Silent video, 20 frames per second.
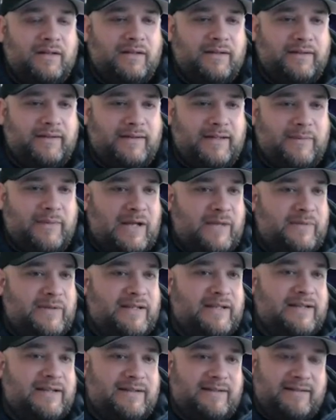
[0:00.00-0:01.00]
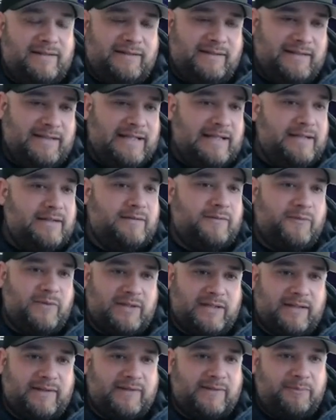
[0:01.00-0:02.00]
they might be getting eaten
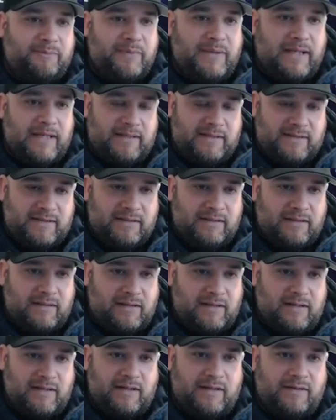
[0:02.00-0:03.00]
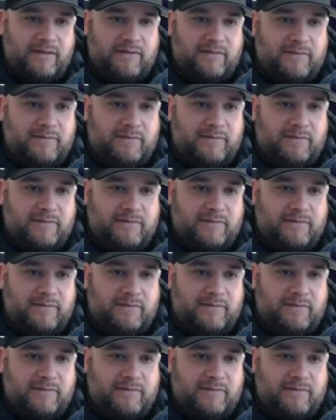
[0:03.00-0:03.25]
when they spit. That's